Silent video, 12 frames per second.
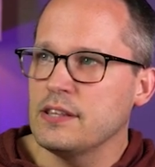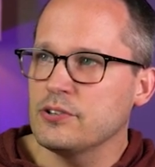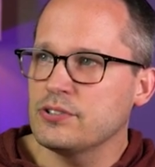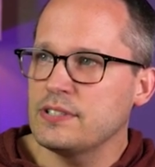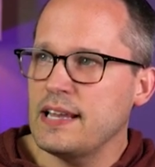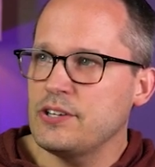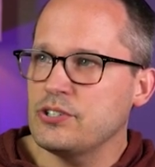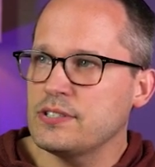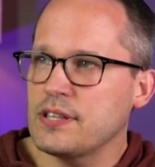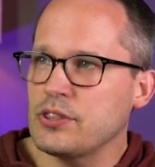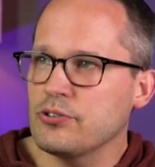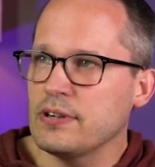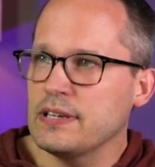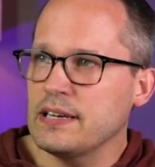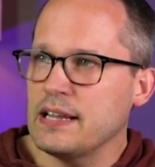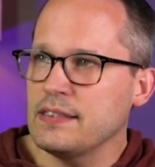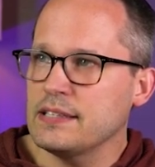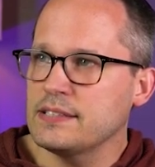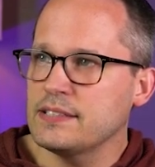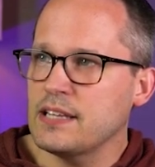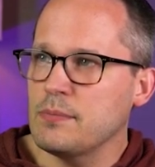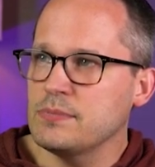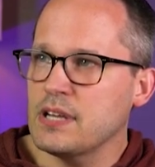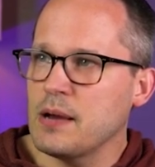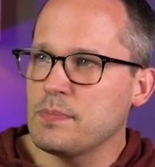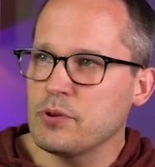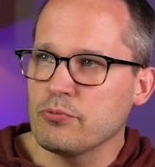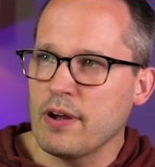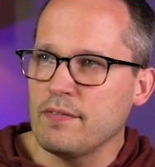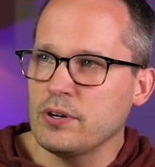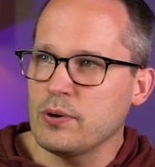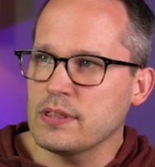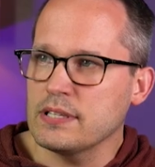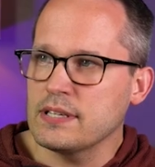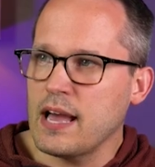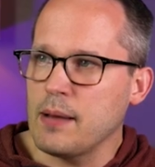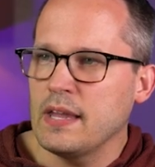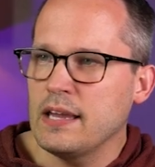their stages that they're in, and this sums up the revenue at the top.